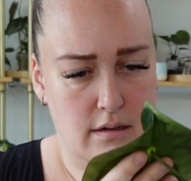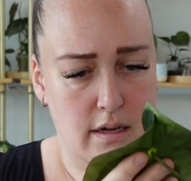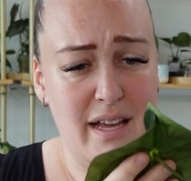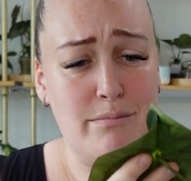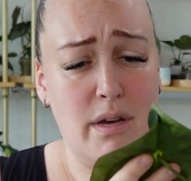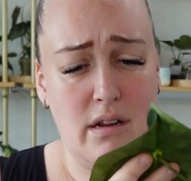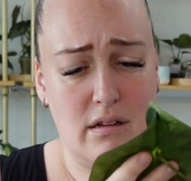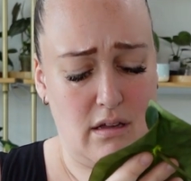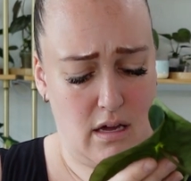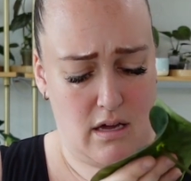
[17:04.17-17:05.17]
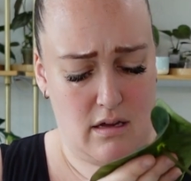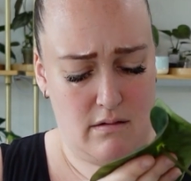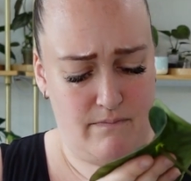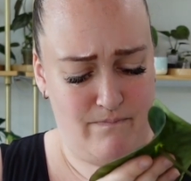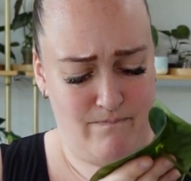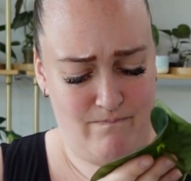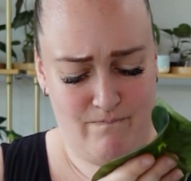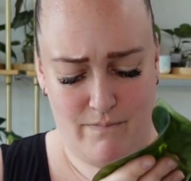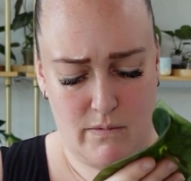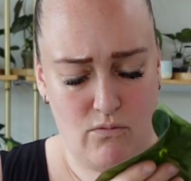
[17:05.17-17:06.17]
admittedly,
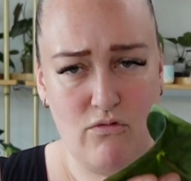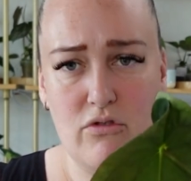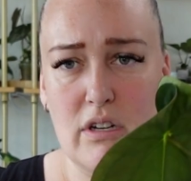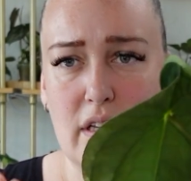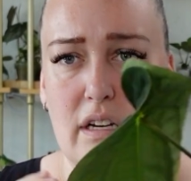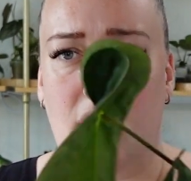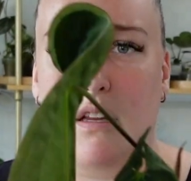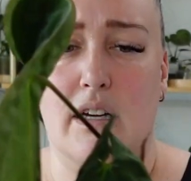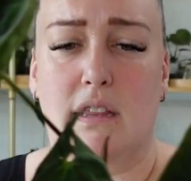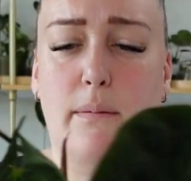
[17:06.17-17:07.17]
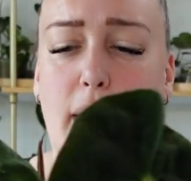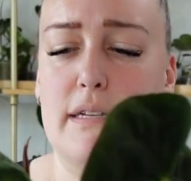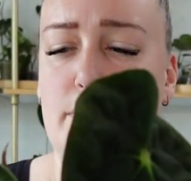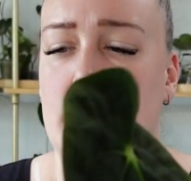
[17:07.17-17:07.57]
really not looking the best,